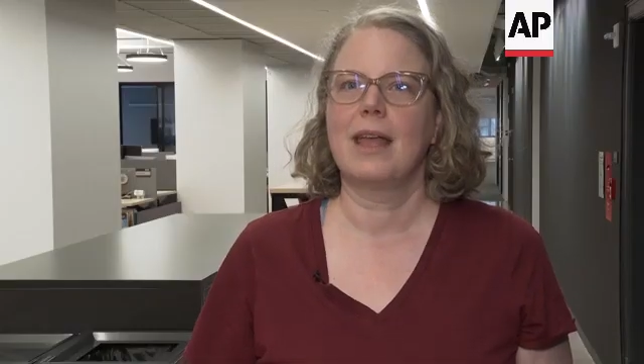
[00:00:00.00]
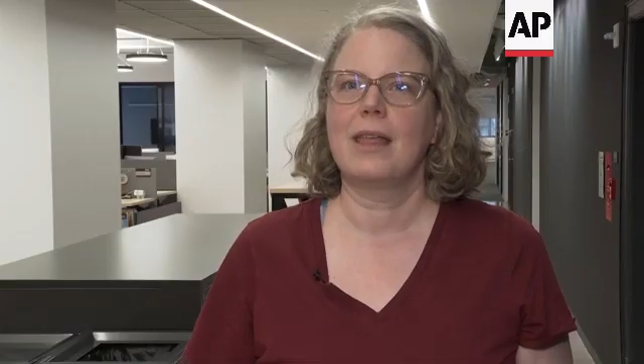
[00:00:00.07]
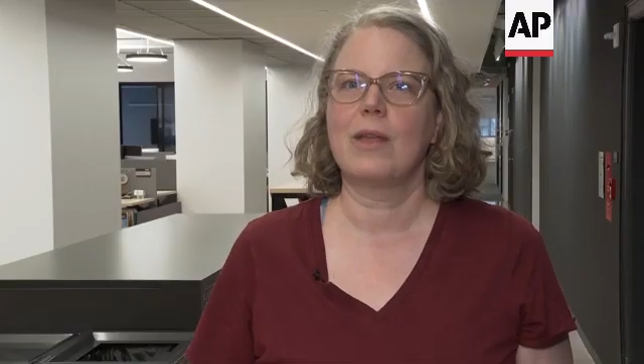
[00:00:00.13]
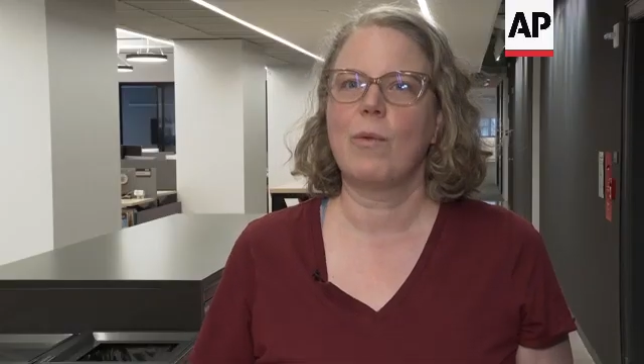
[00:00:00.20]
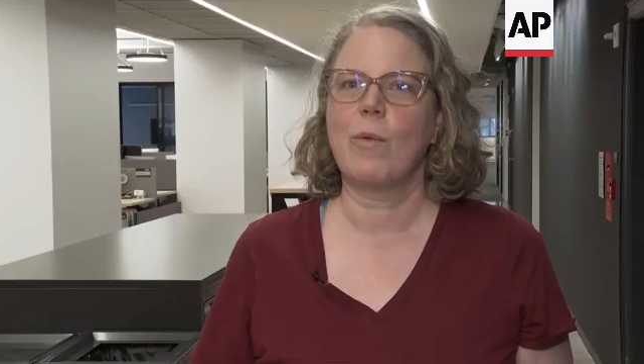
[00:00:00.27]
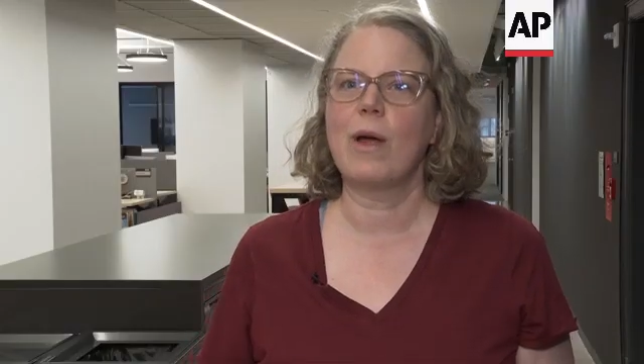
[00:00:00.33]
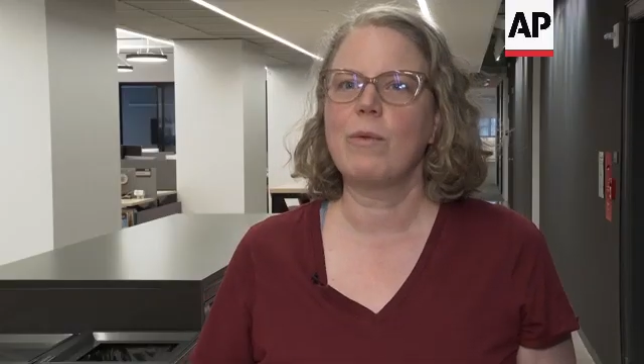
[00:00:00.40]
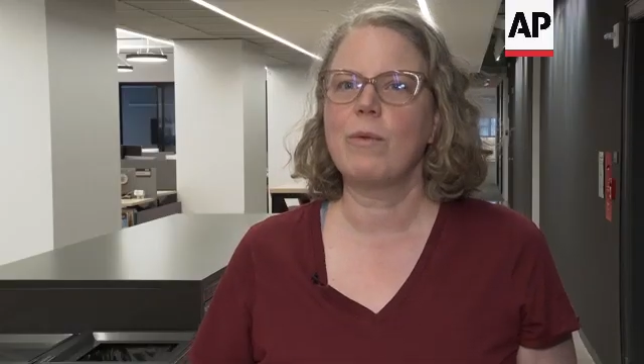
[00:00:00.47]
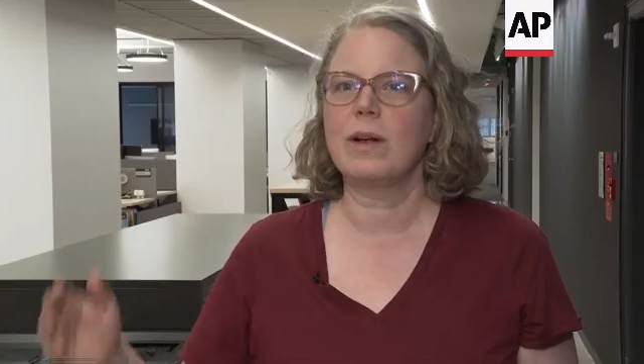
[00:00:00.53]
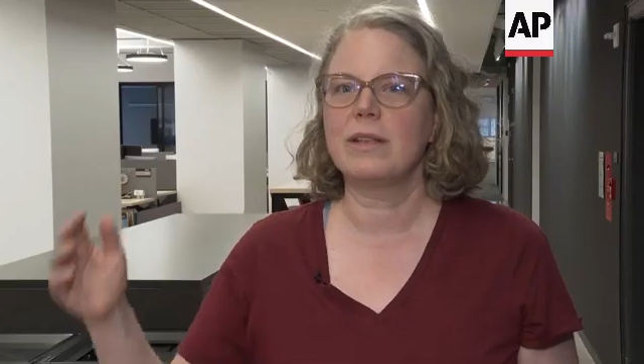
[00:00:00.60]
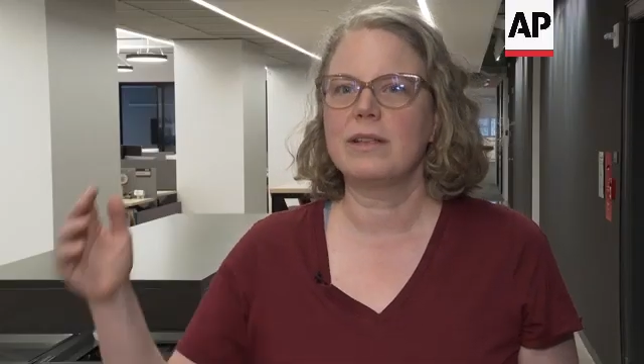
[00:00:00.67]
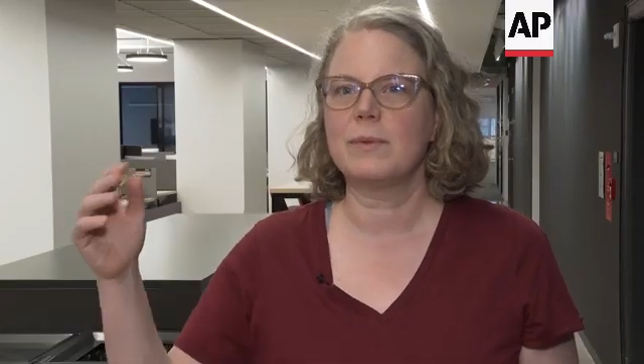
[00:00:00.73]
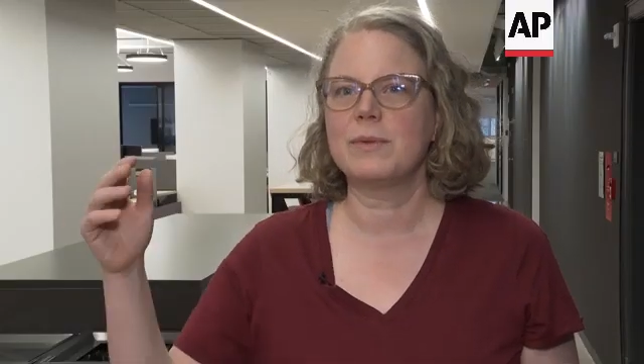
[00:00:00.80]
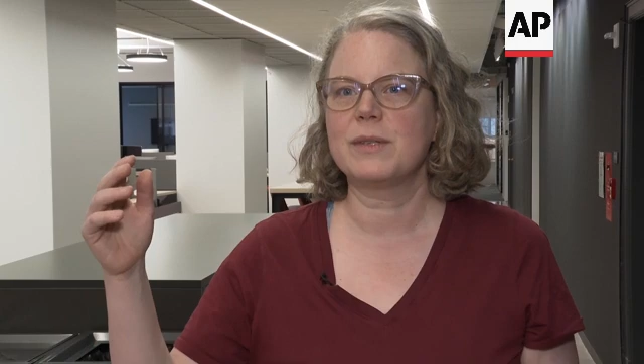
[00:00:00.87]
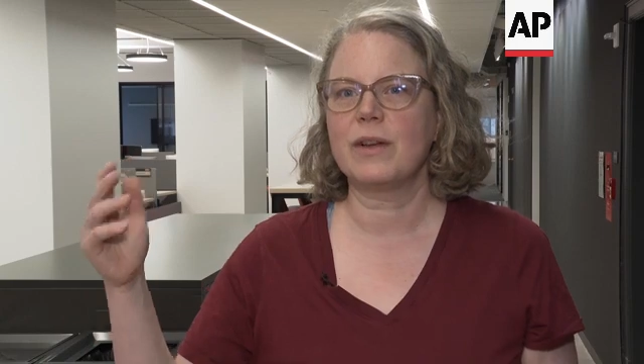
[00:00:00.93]
The One
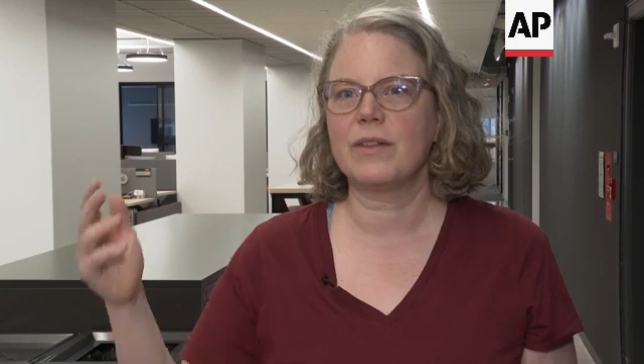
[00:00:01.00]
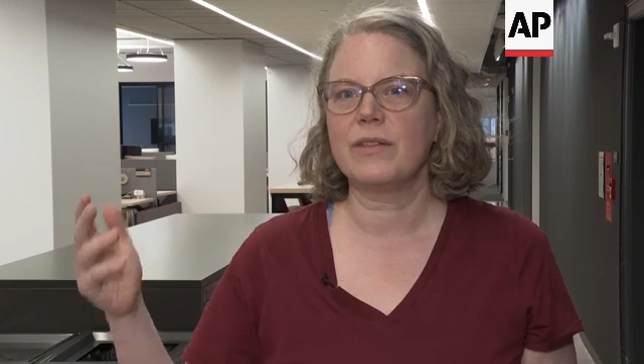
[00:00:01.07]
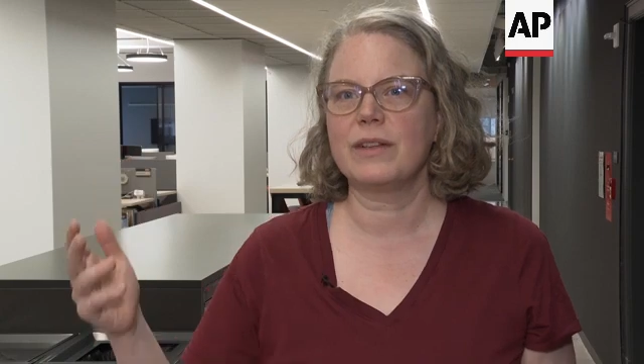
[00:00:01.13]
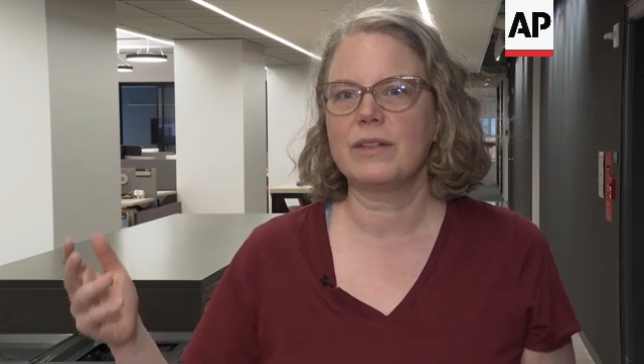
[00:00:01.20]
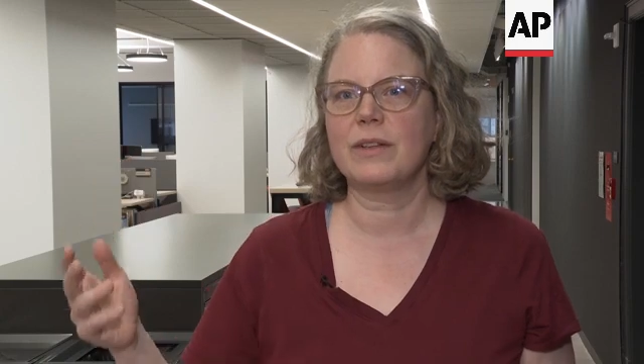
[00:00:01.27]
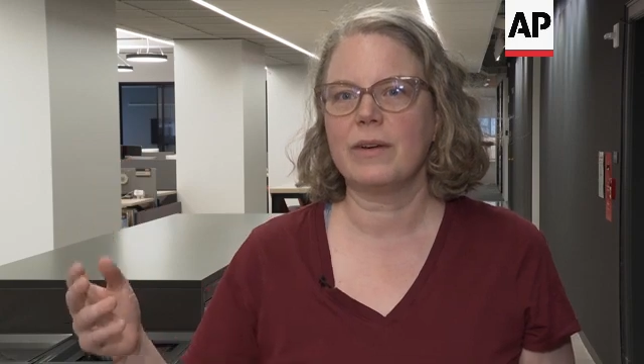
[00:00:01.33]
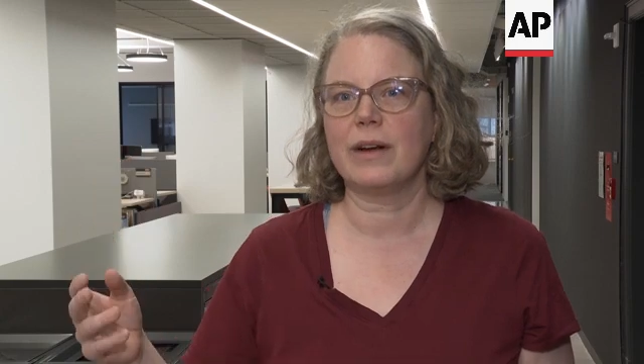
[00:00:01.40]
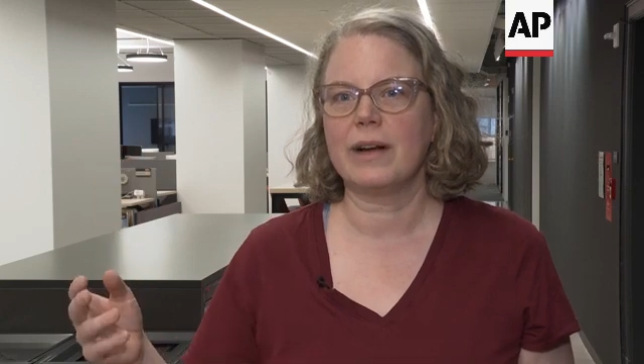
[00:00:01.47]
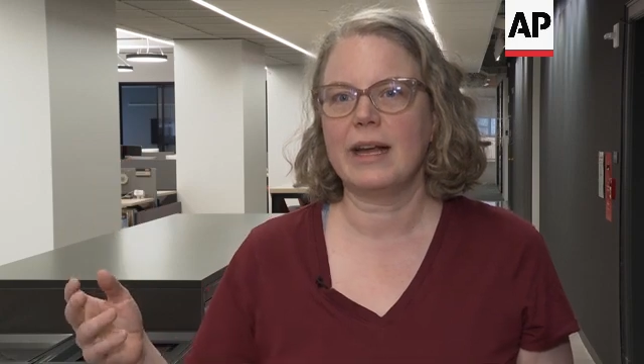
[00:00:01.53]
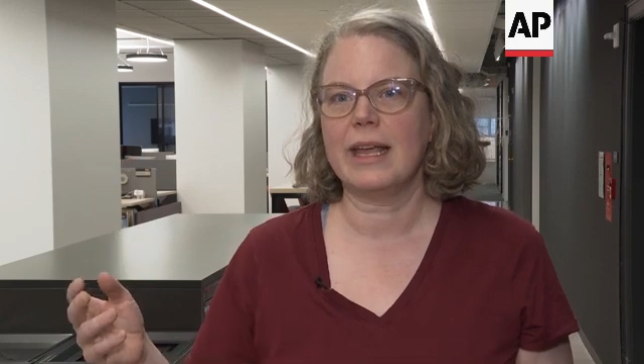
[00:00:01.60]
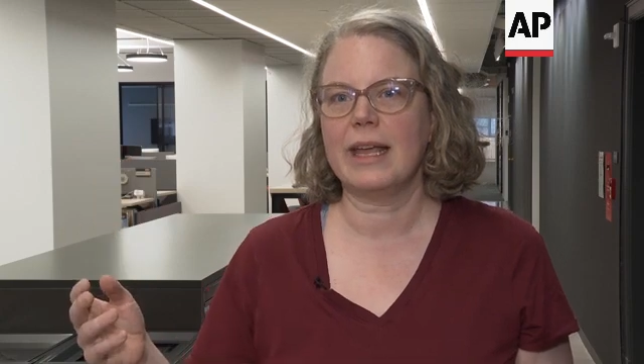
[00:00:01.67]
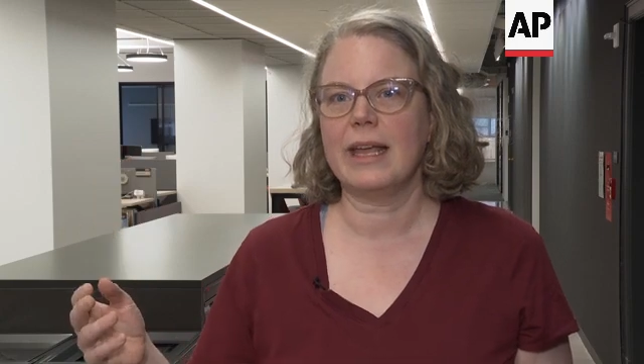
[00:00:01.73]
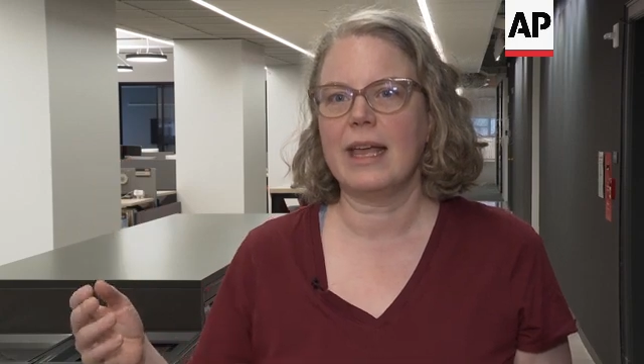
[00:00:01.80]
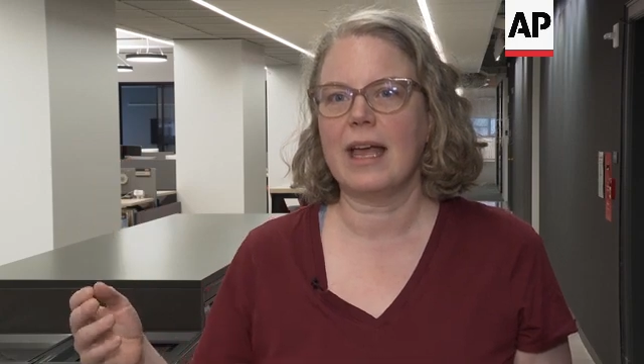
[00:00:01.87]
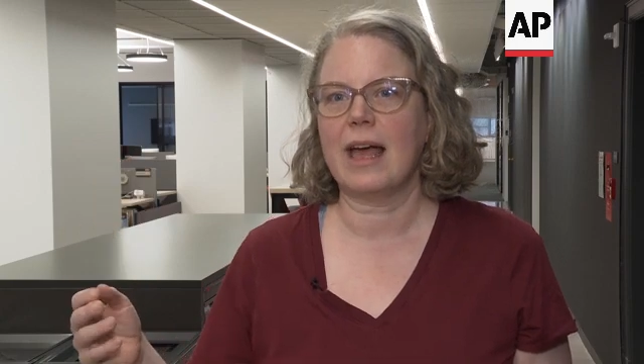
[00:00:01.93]
World
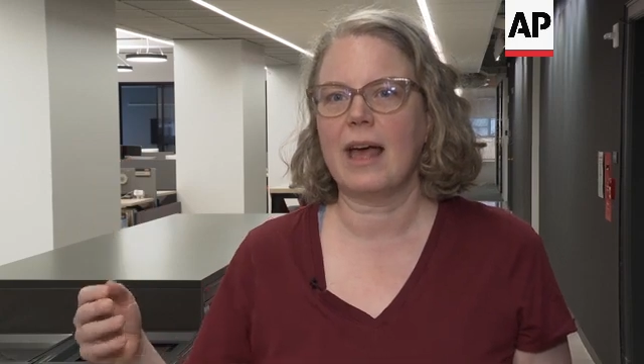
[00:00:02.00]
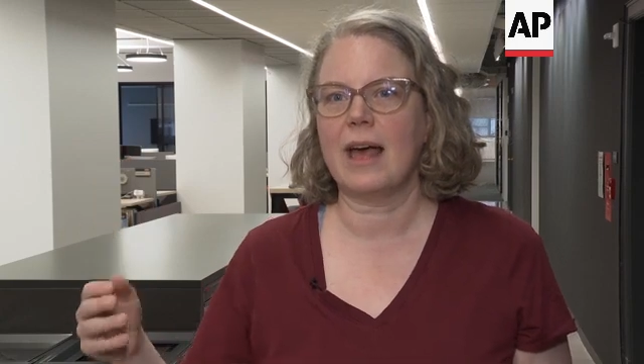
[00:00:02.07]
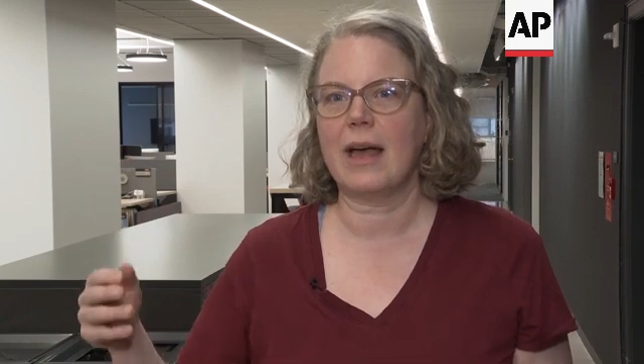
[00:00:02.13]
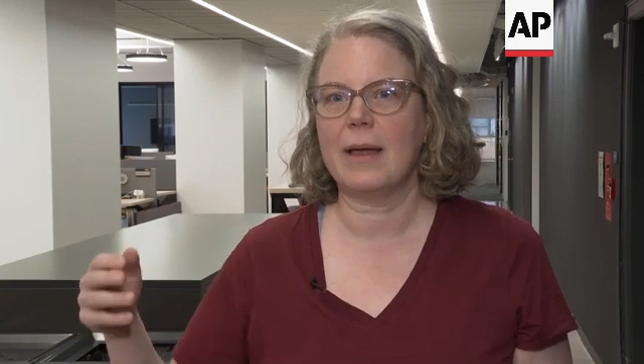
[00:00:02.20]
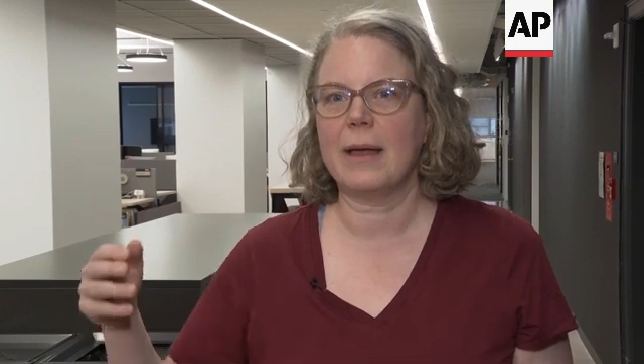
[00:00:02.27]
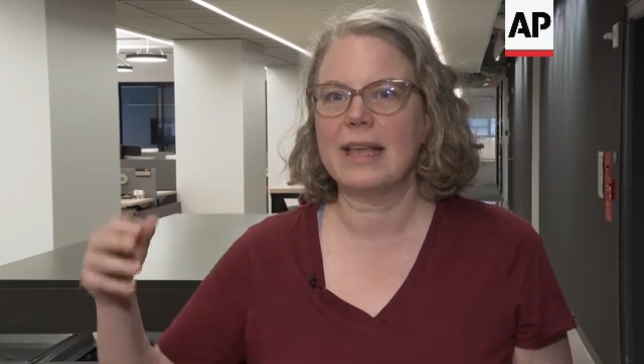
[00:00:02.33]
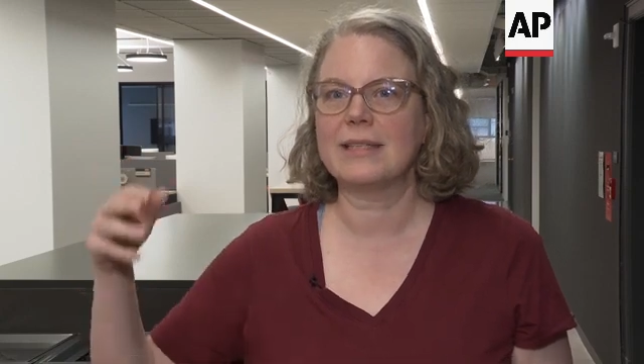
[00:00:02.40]
Observatory uh,